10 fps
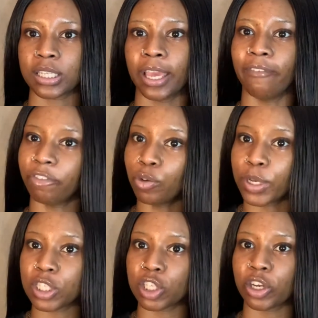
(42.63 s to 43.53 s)

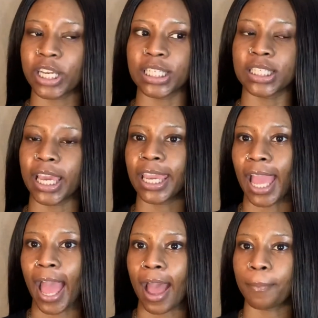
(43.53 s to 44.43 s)
Influenster is a
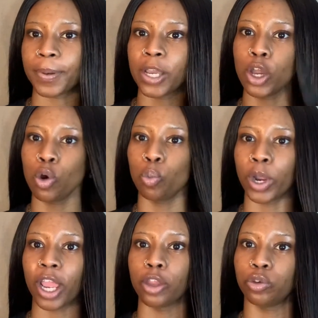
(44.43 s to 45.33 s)
app
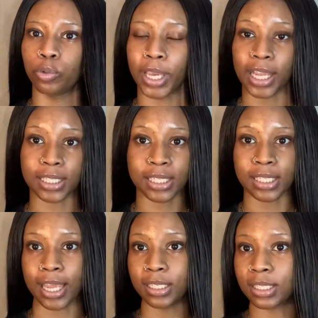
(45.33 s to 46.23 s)
where you get
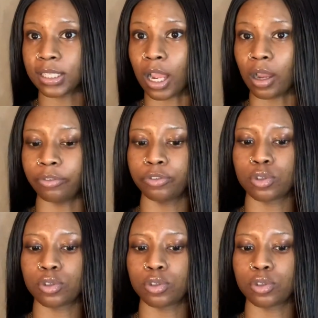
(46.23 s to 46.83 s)
sent stuff